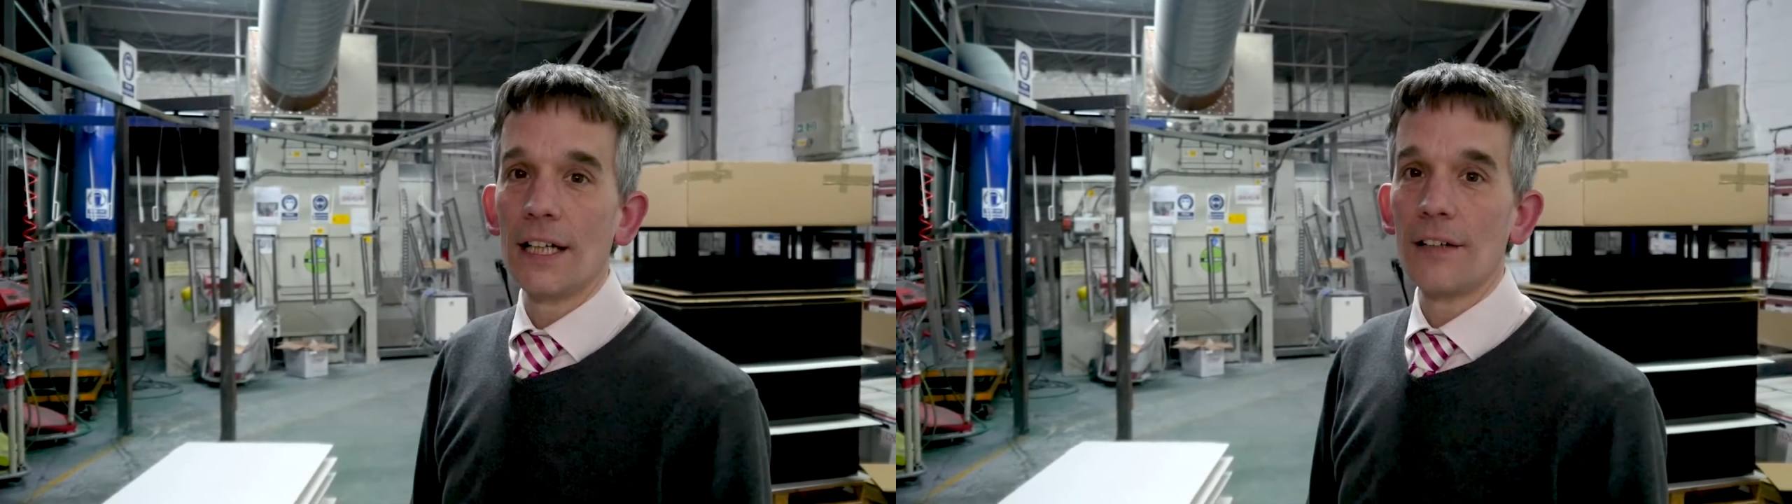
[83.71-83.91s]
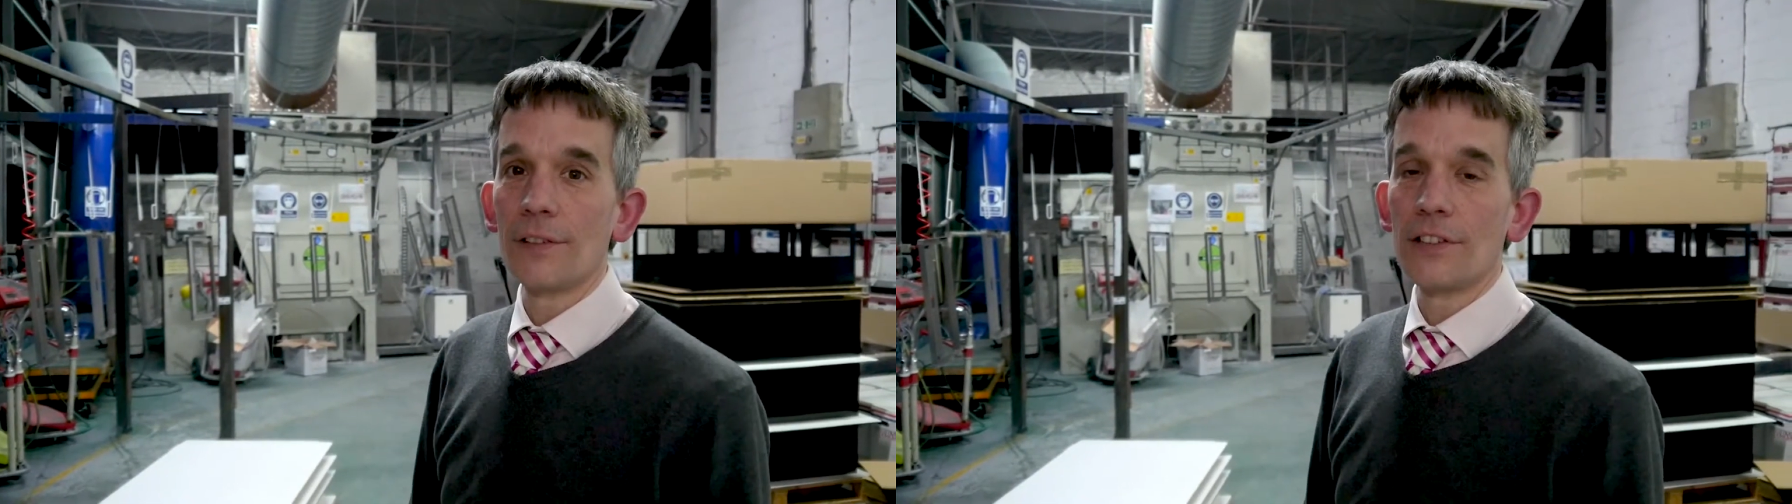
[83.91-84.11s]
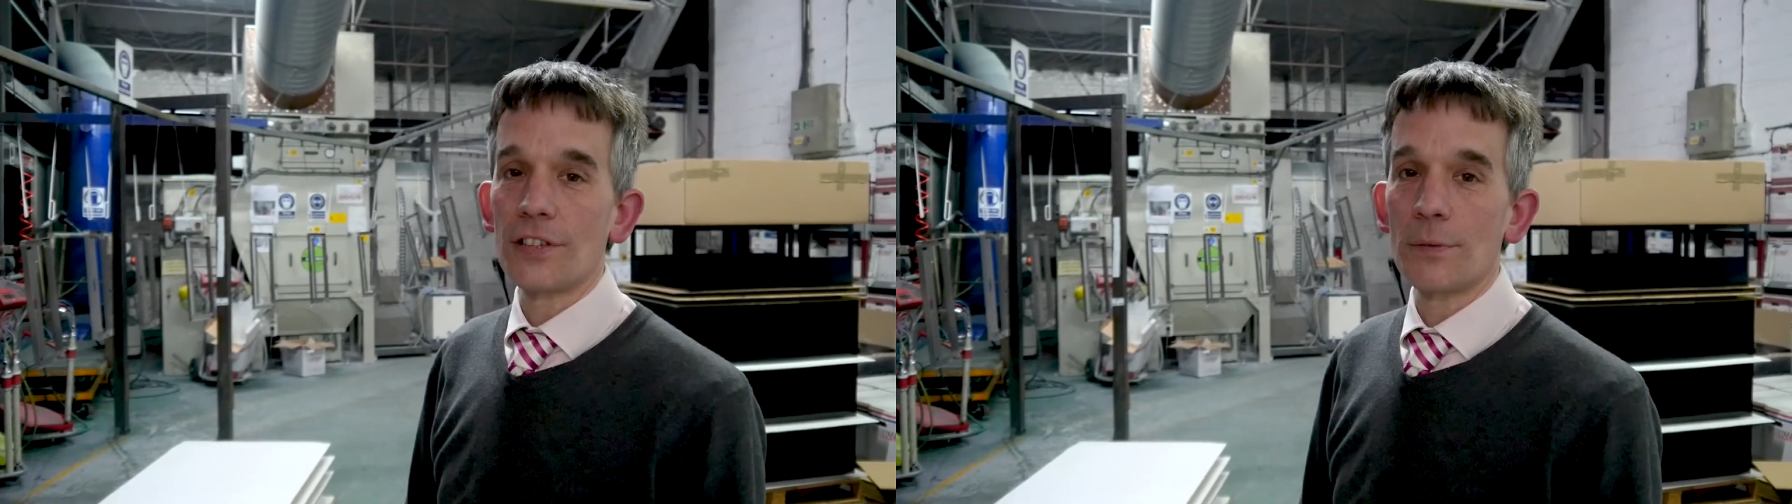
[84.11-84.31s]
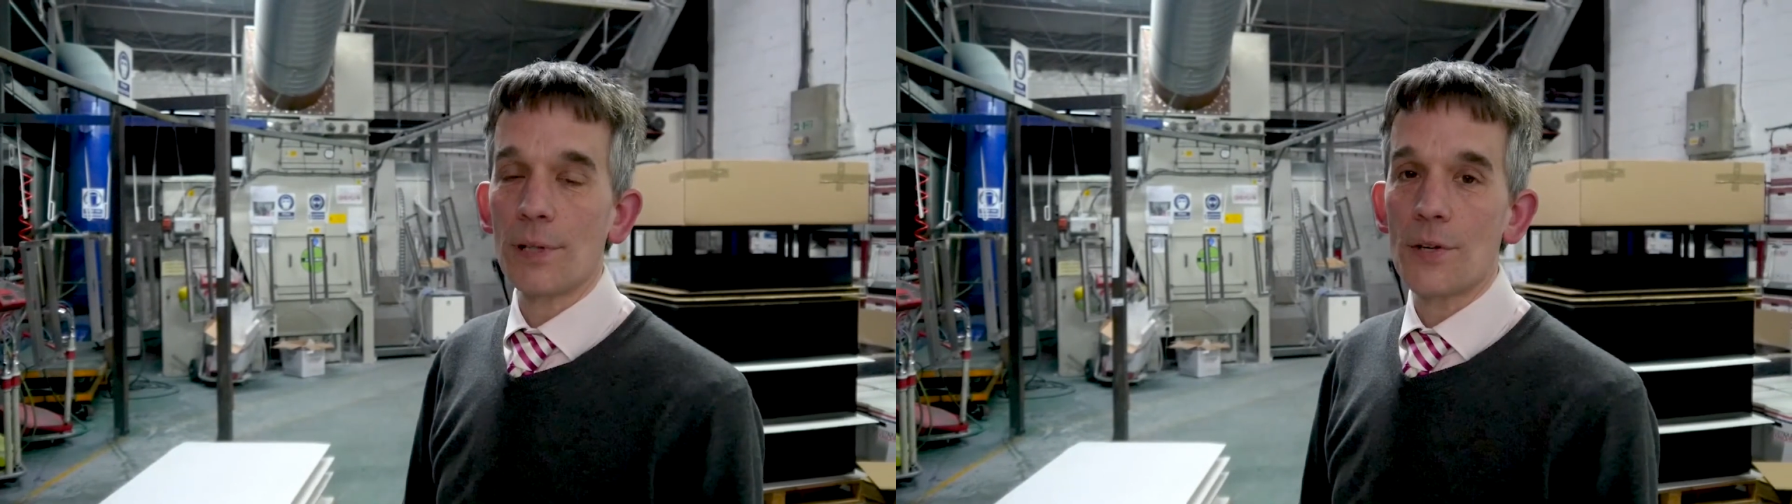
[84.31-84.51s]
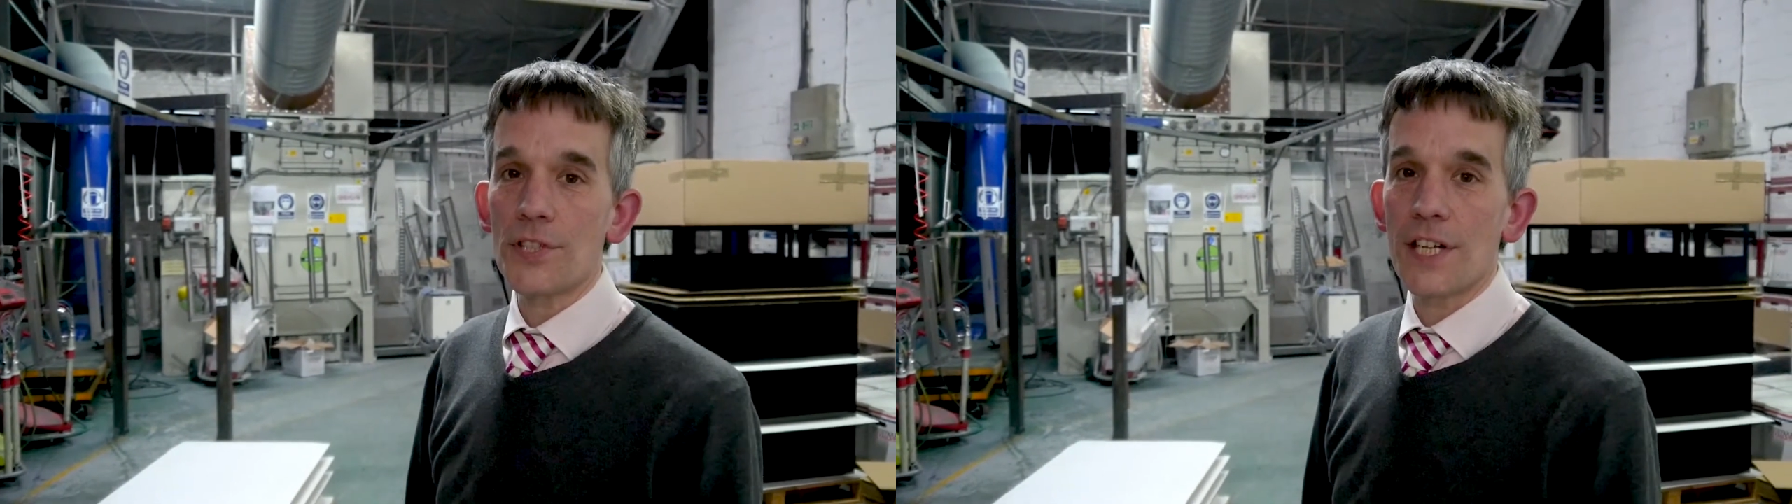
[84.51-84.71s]
finishing the
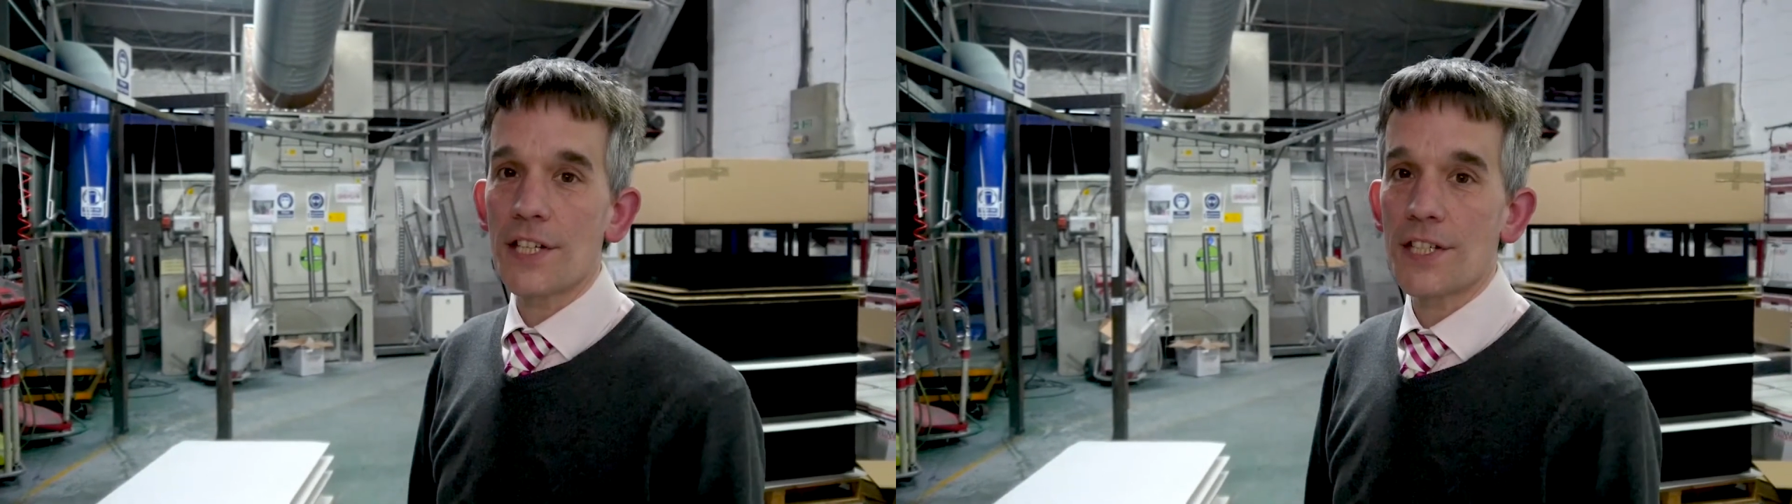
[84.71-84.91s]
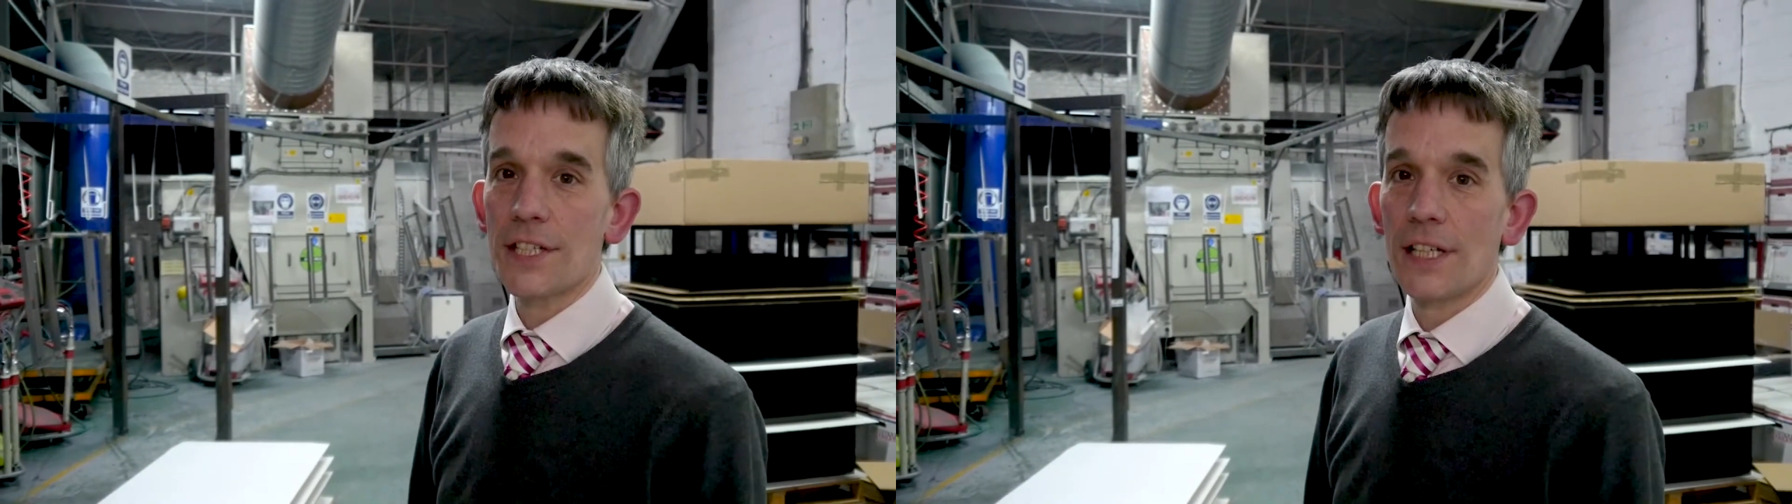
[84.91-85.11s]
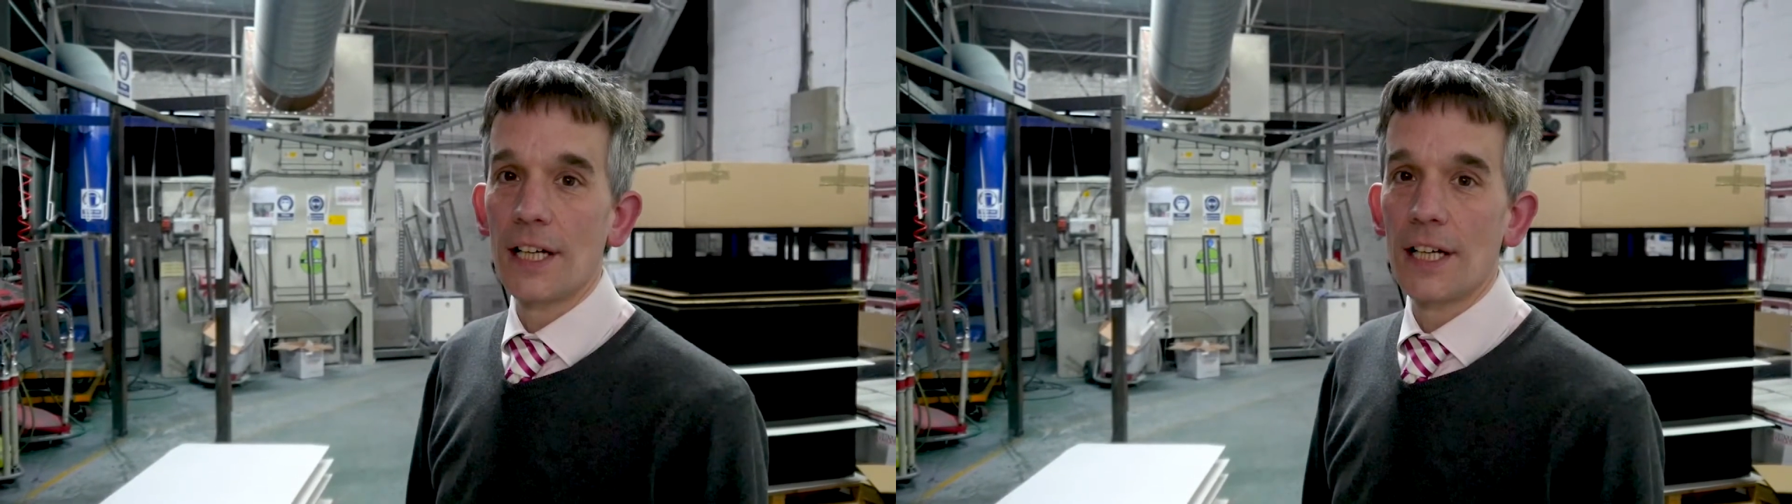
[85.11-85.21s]
process.